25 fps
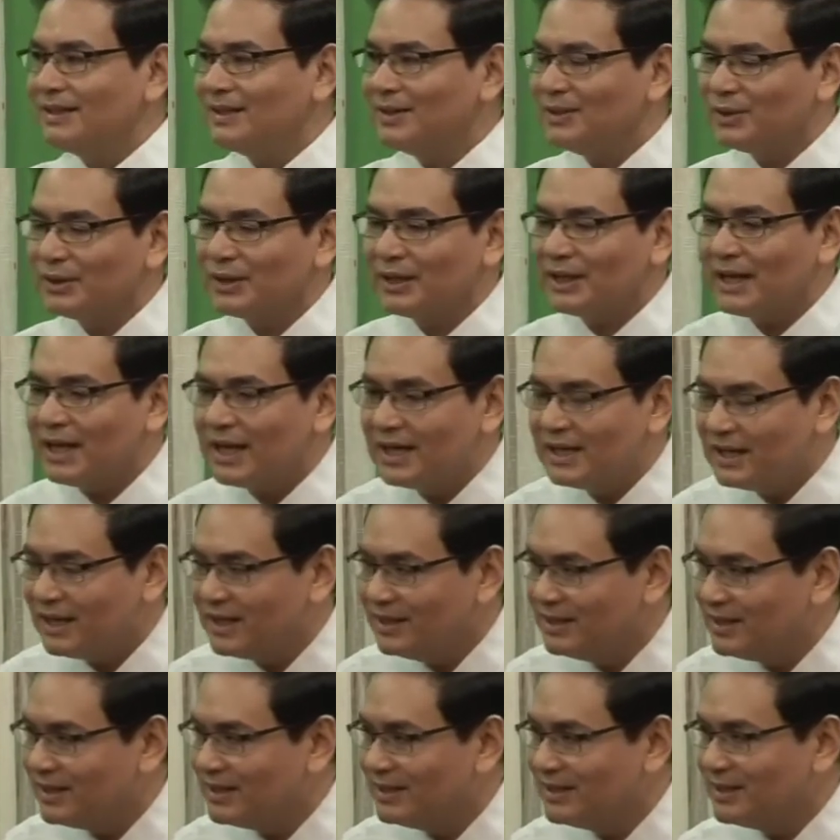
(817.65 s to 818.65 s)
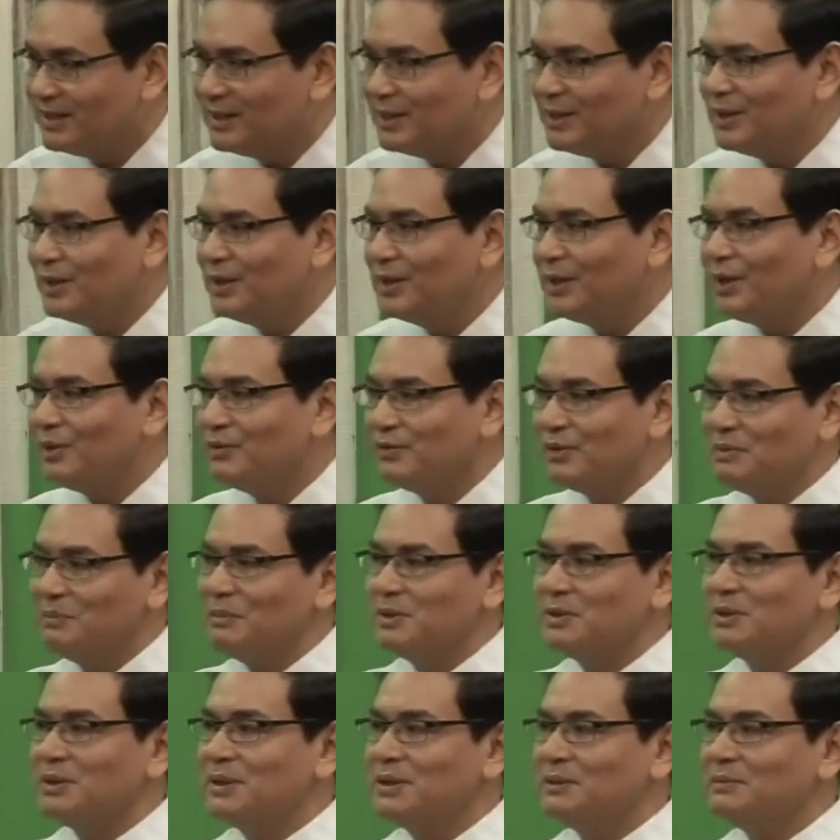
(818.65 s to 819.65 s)
or clan identity of the
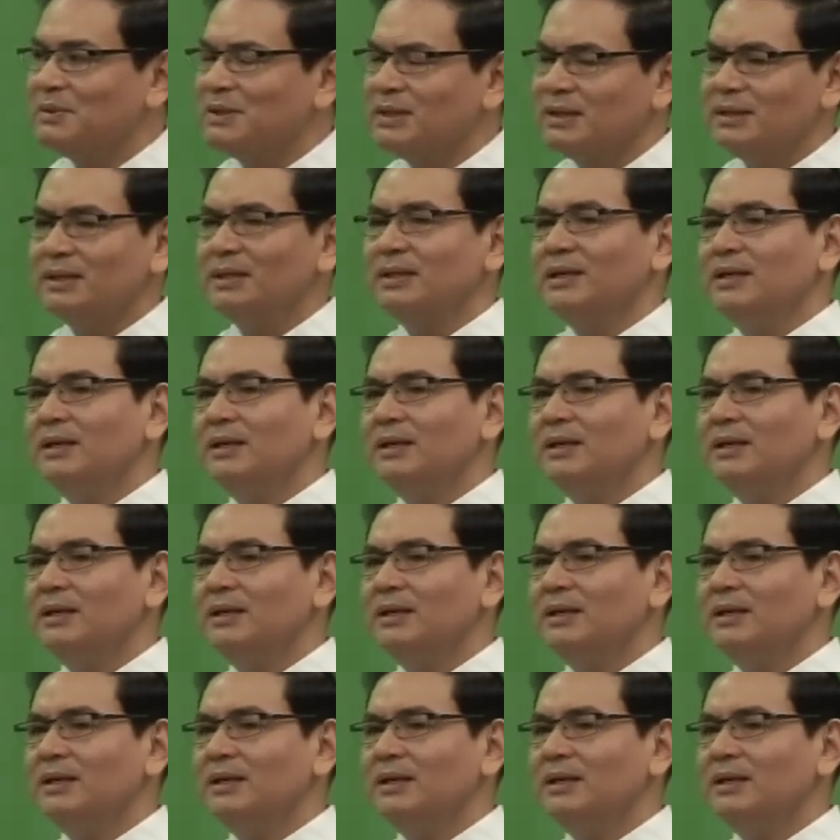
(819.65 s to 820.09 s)
Muslims, that